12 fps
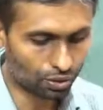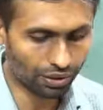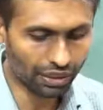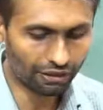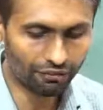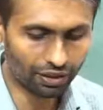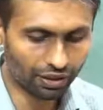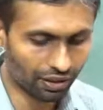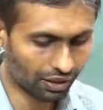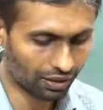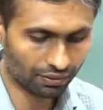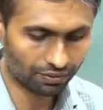It should
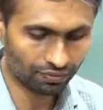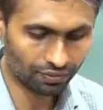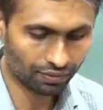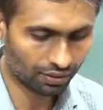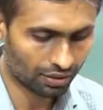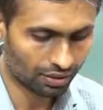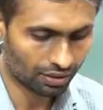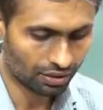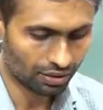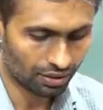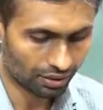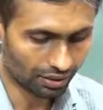refer
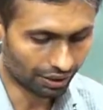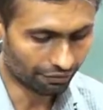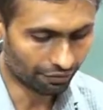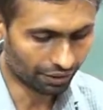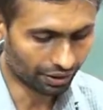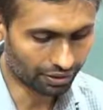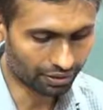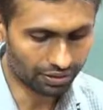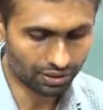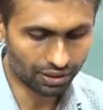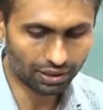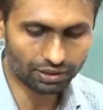
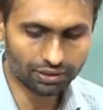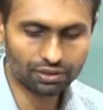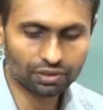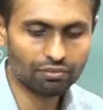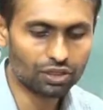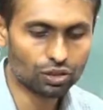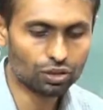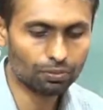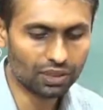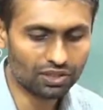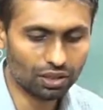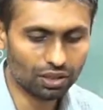references. We
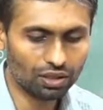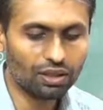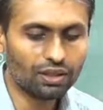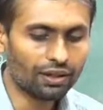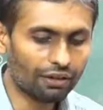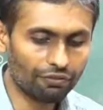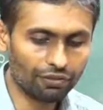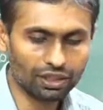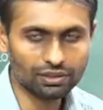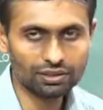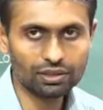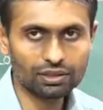should mention
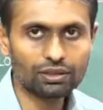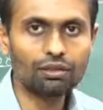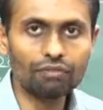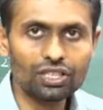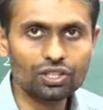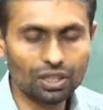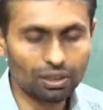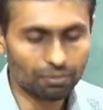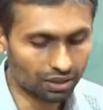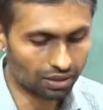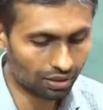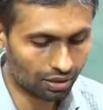references. Which
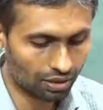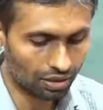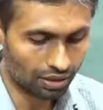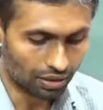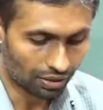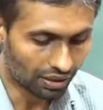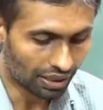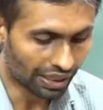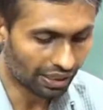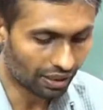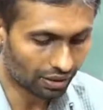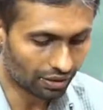table?
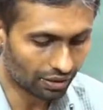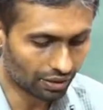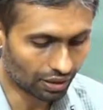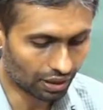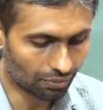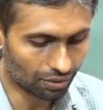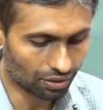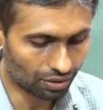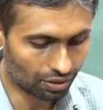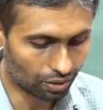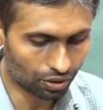Director table.